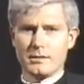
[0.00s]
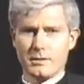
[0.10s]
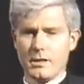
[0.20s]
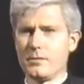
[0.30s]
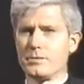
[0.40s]

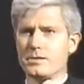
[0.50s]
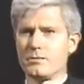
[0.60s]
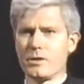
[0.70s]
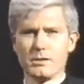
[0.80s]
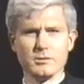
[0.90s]
Columbus, and
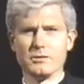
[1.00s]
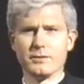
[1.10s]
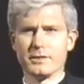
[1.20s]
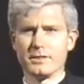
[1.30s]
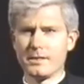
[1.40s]
one in
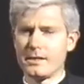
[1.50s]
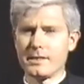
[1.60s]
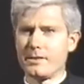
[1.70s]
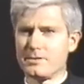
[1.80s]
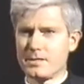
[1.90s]
Louisville, Kentucky.
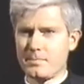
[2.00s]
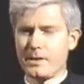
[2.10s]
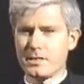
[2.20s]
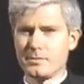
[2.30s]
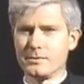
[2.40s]
How is this
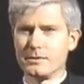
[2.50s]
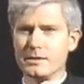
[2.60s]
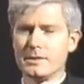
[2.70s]
possible?